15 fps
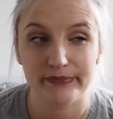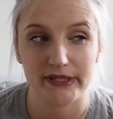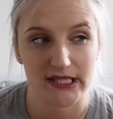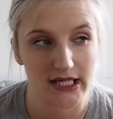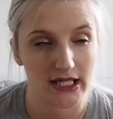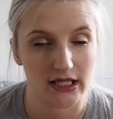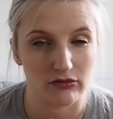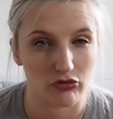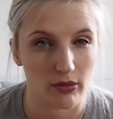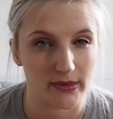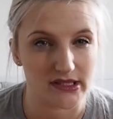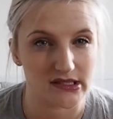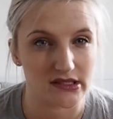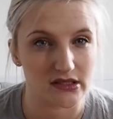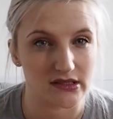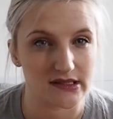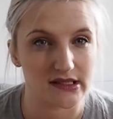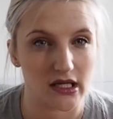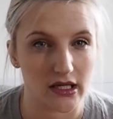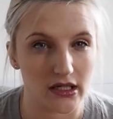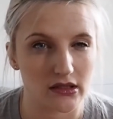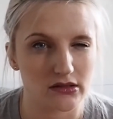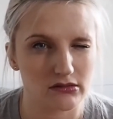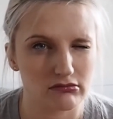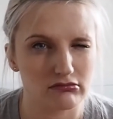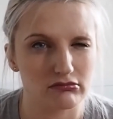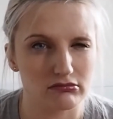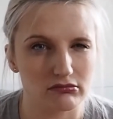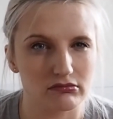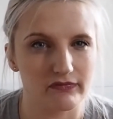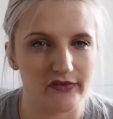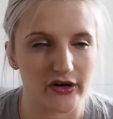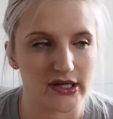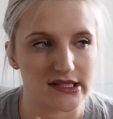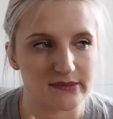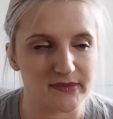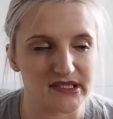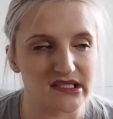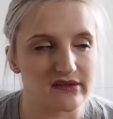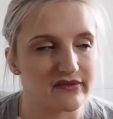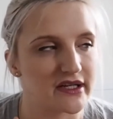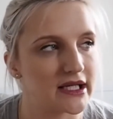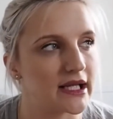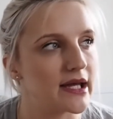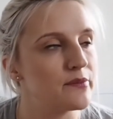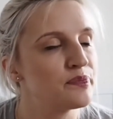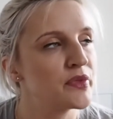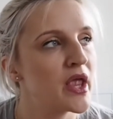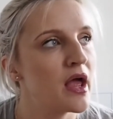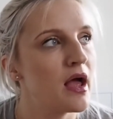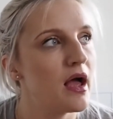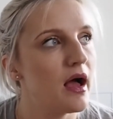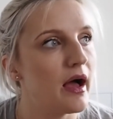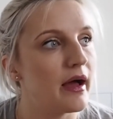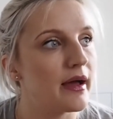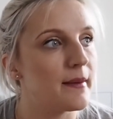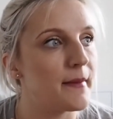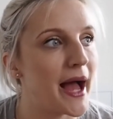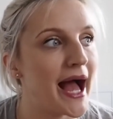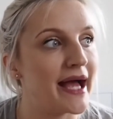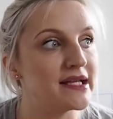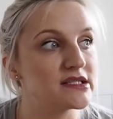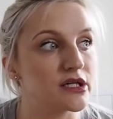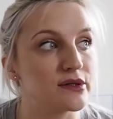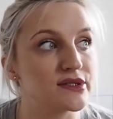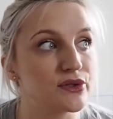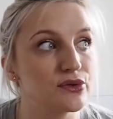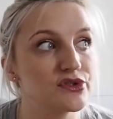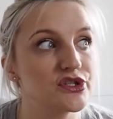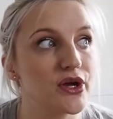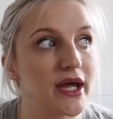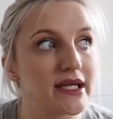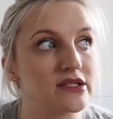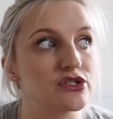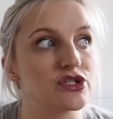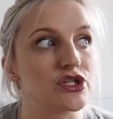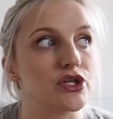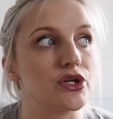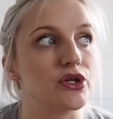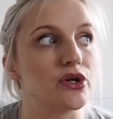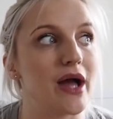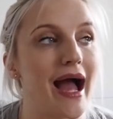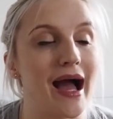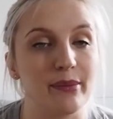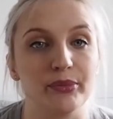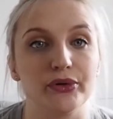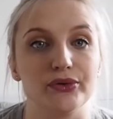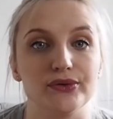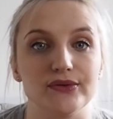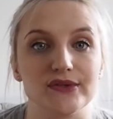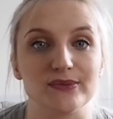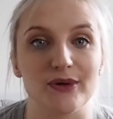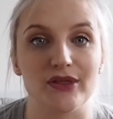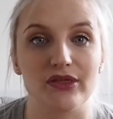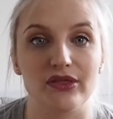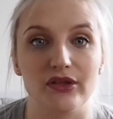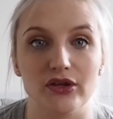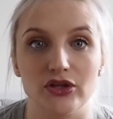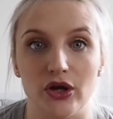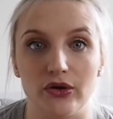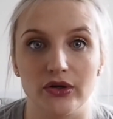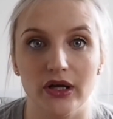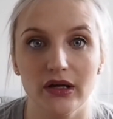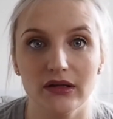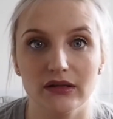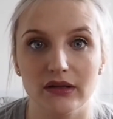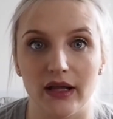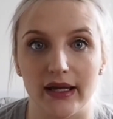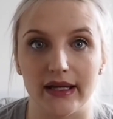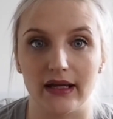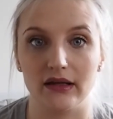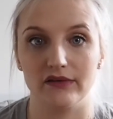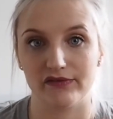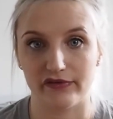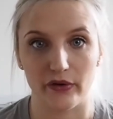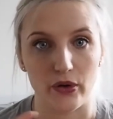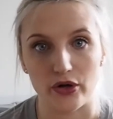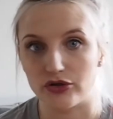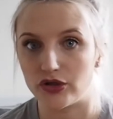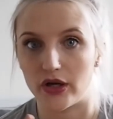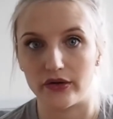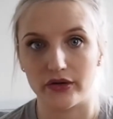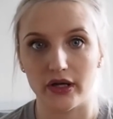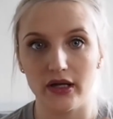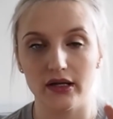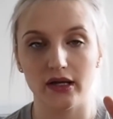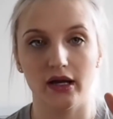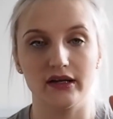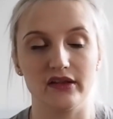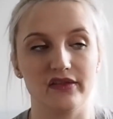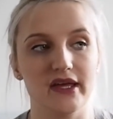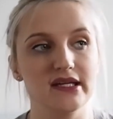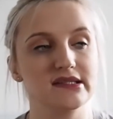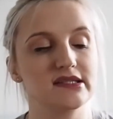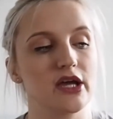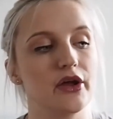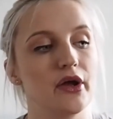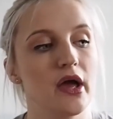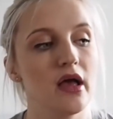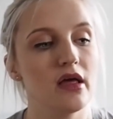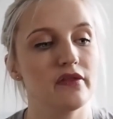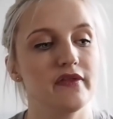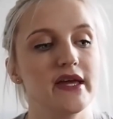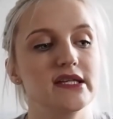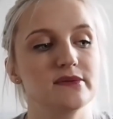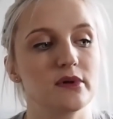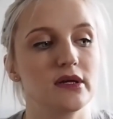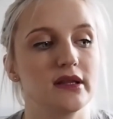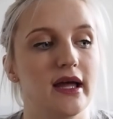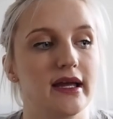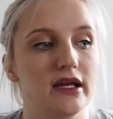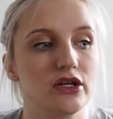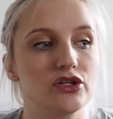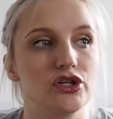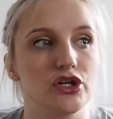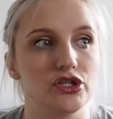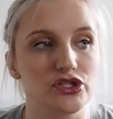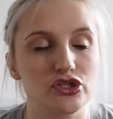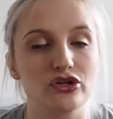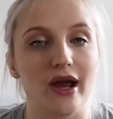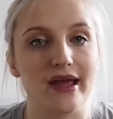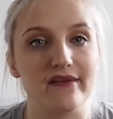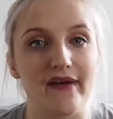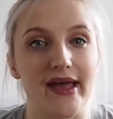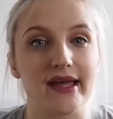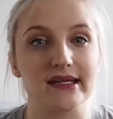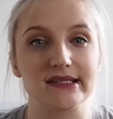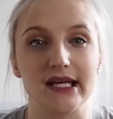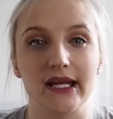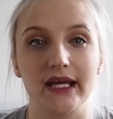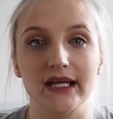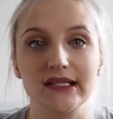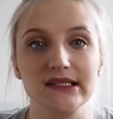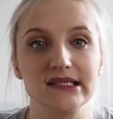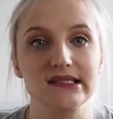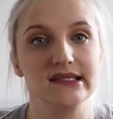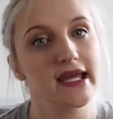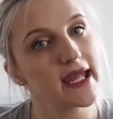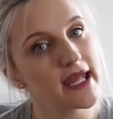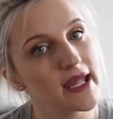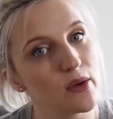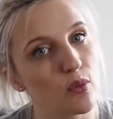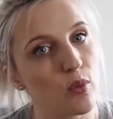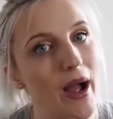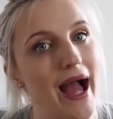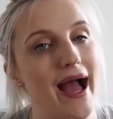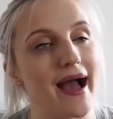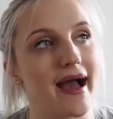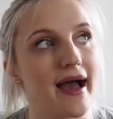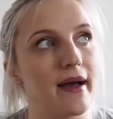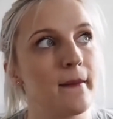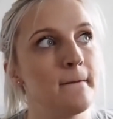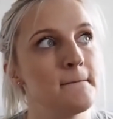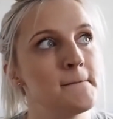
particularly Robinson's, like very specifically. And I was also into apples with yogurt, like fruit and yogurt kind of thing. So these were like good cravings, and I can see where